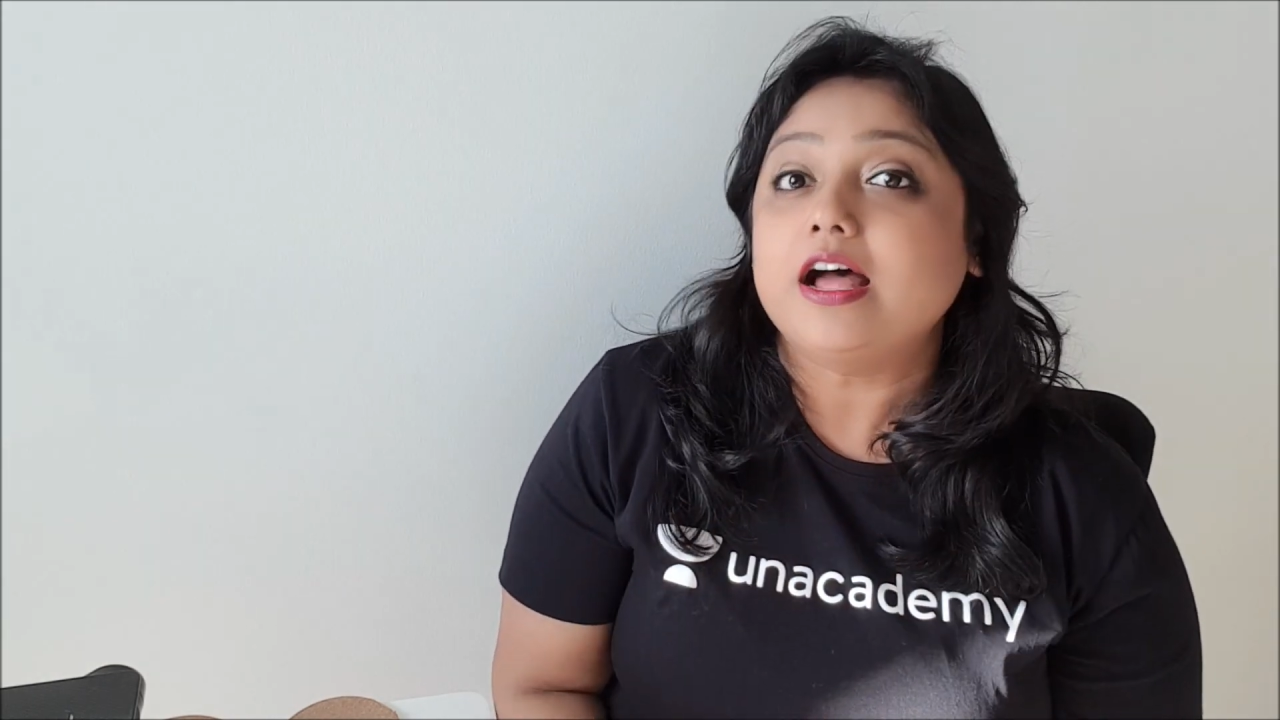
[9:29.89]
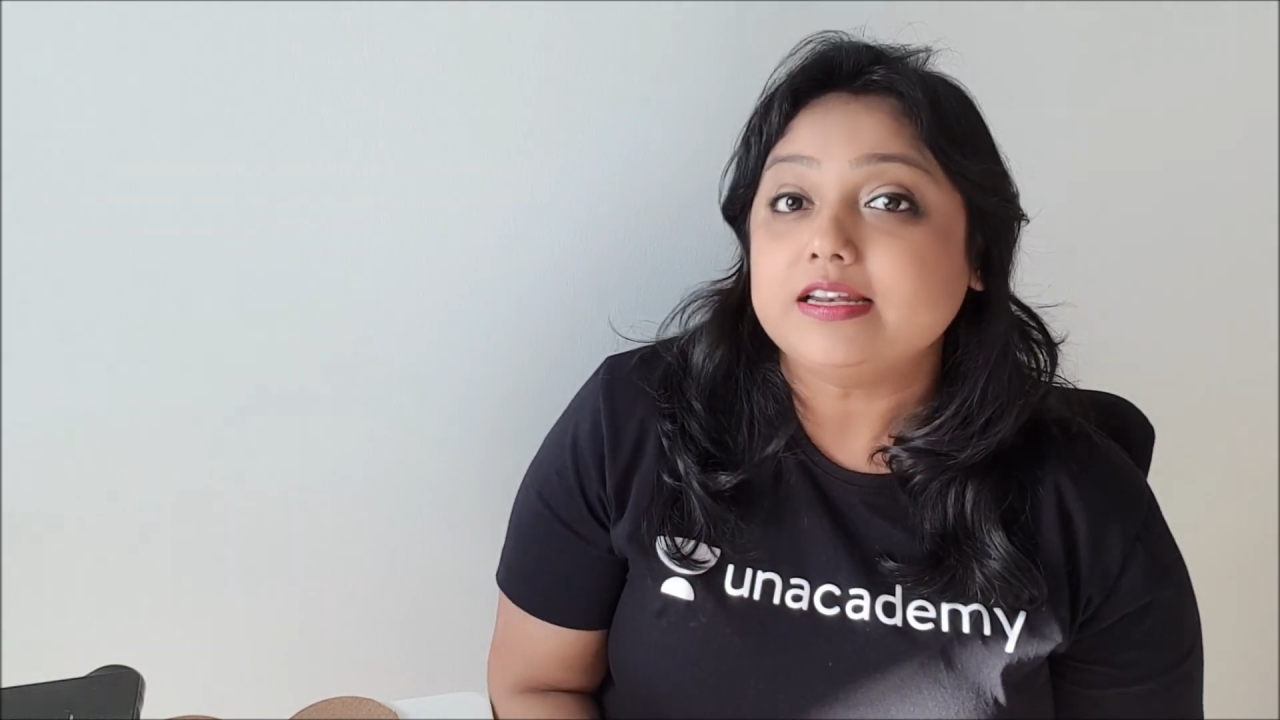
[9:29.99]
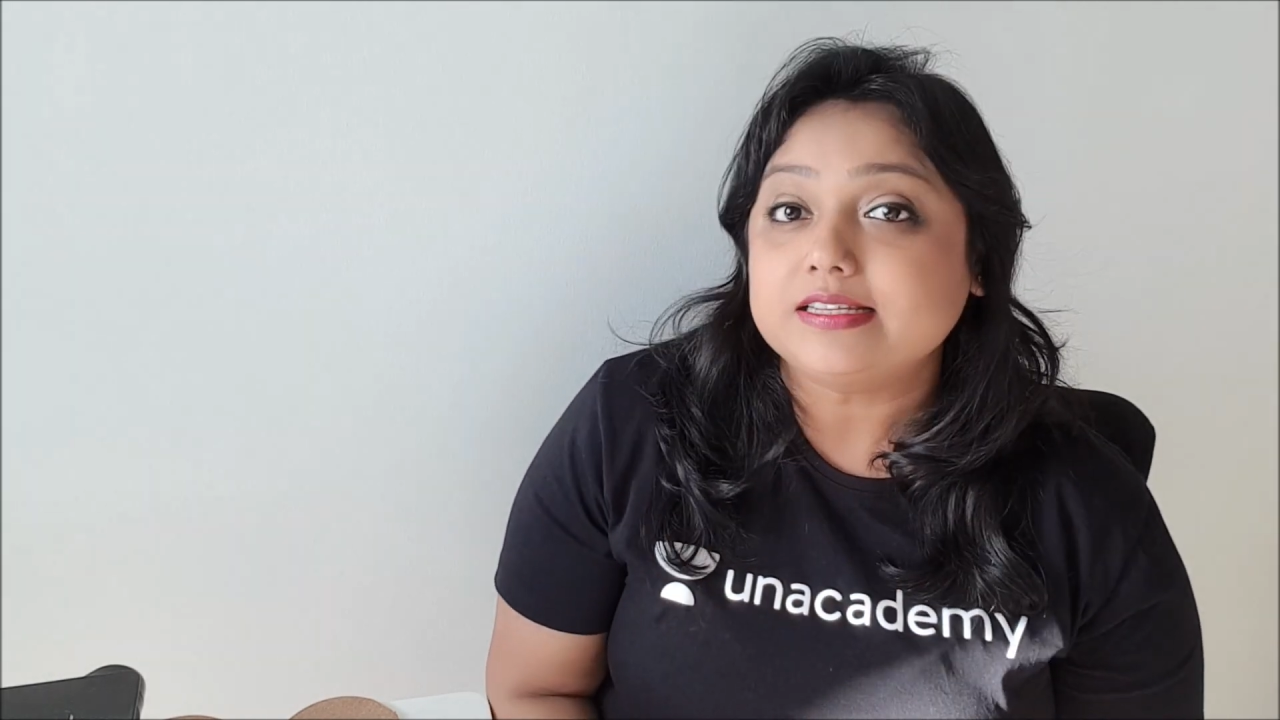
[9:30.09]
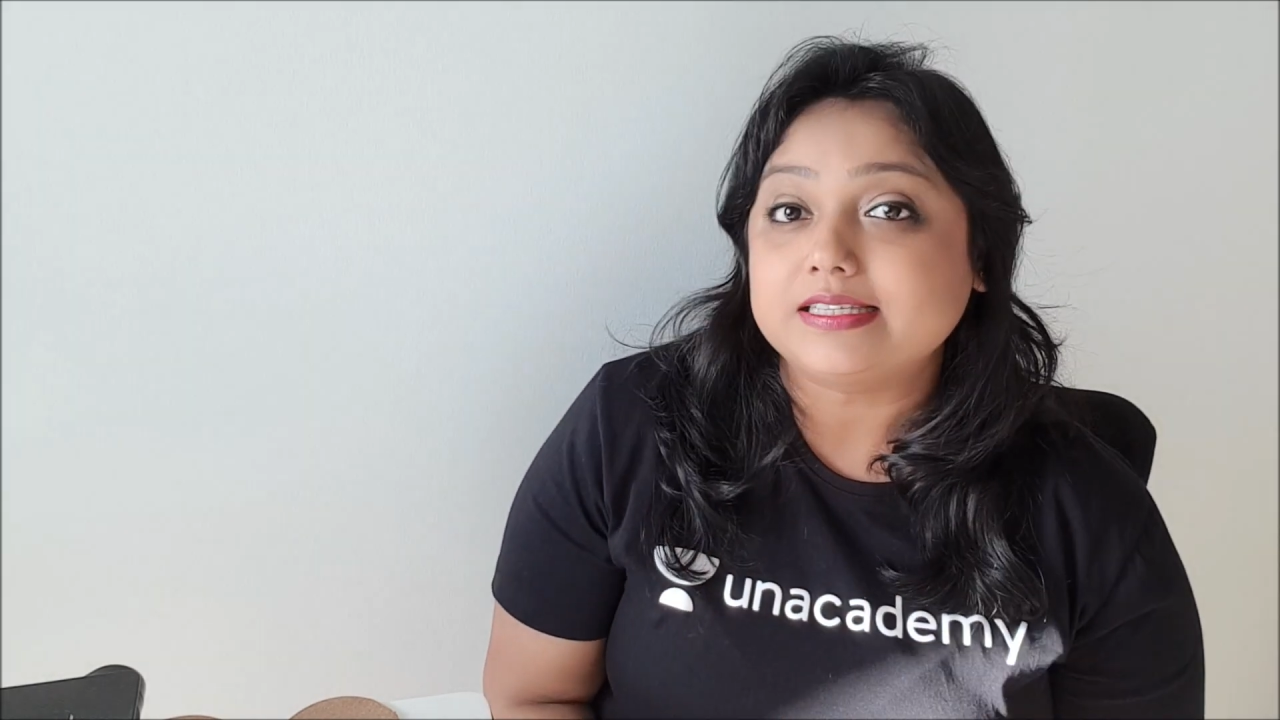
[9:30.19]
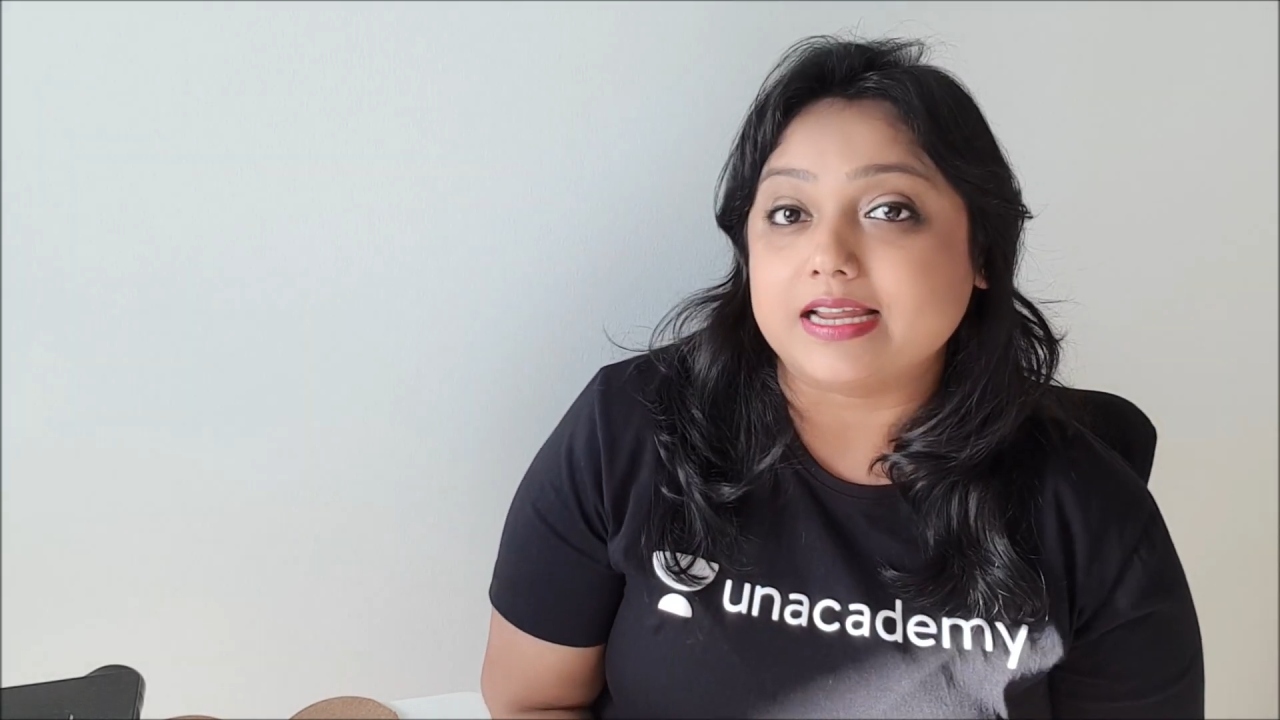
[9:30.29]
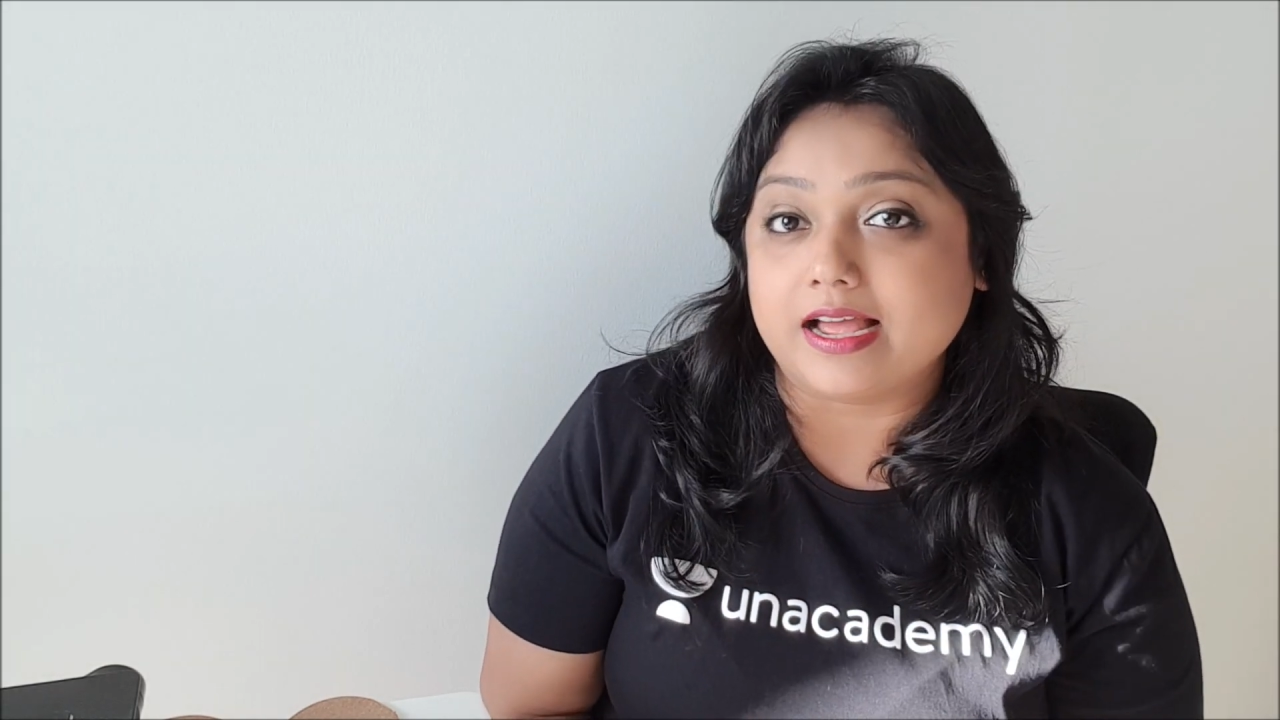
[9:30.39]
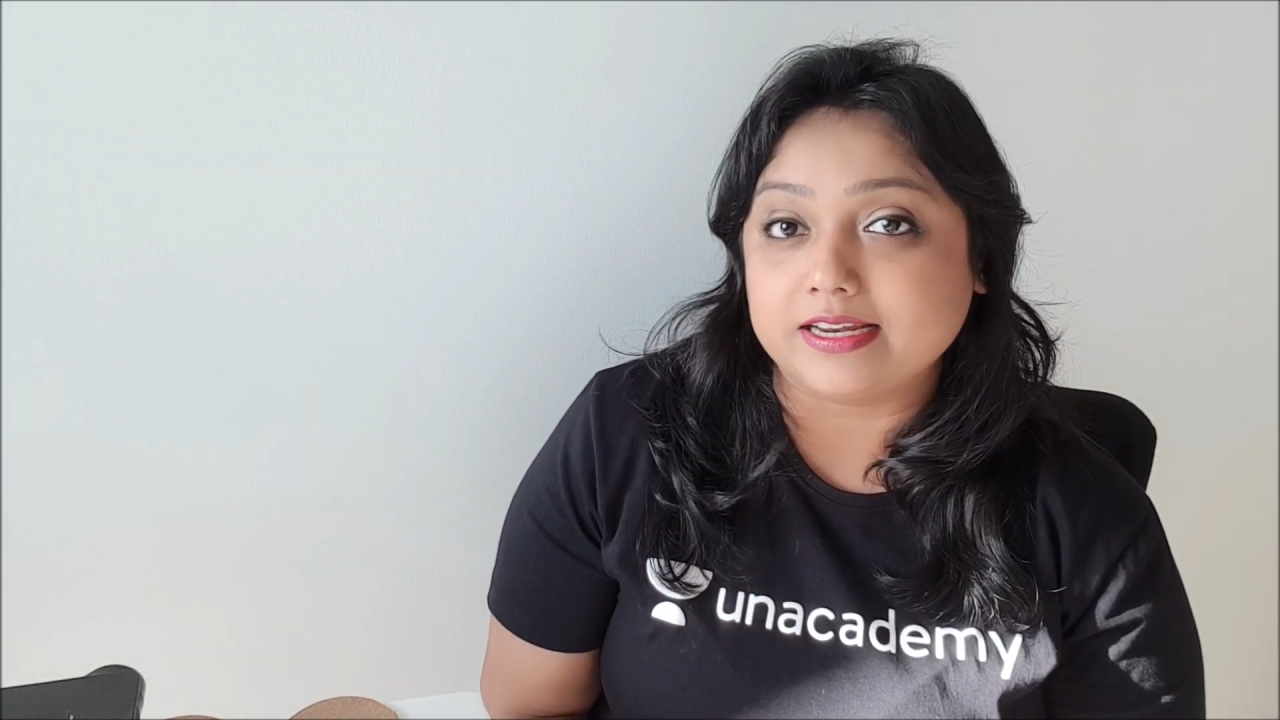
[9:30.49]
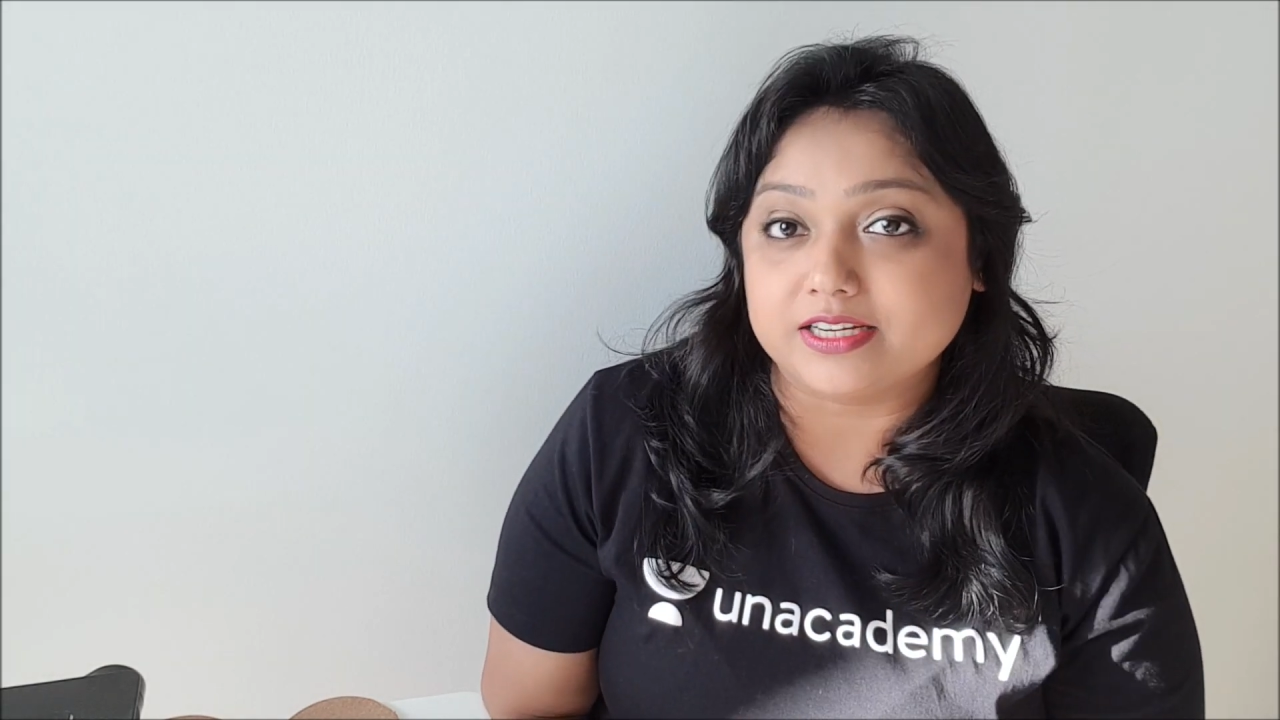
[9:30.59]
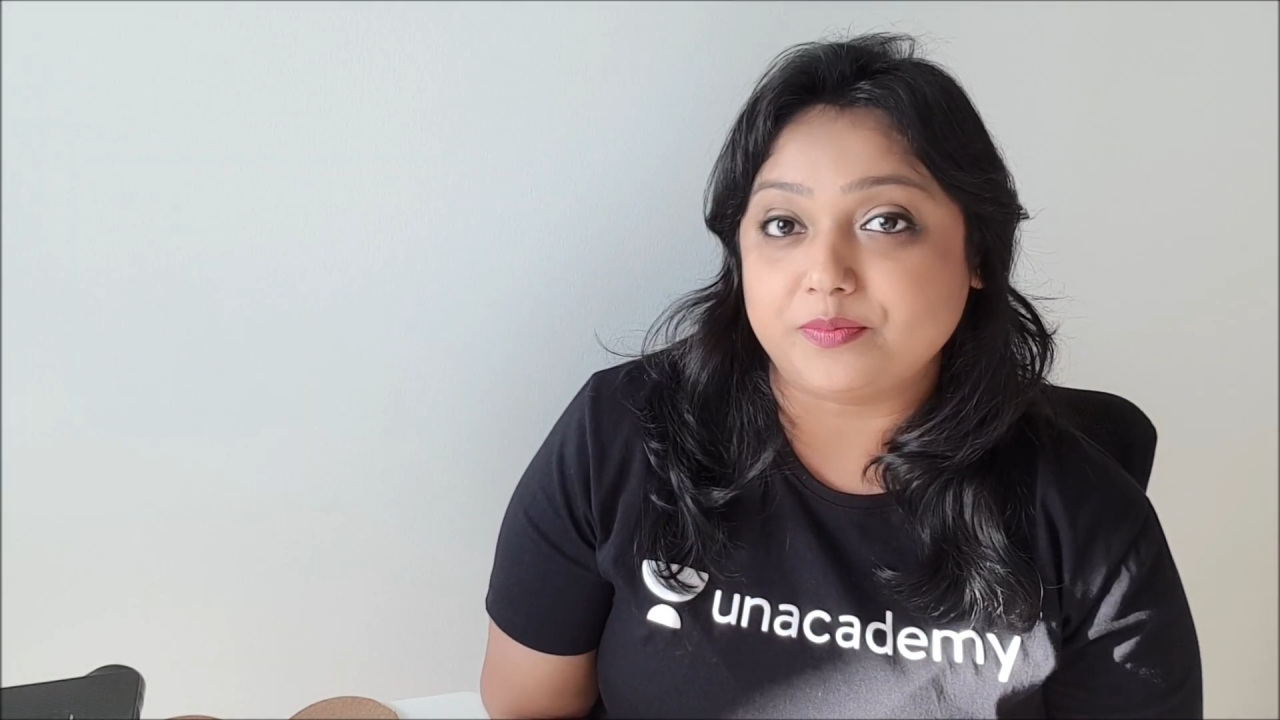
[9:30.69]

understand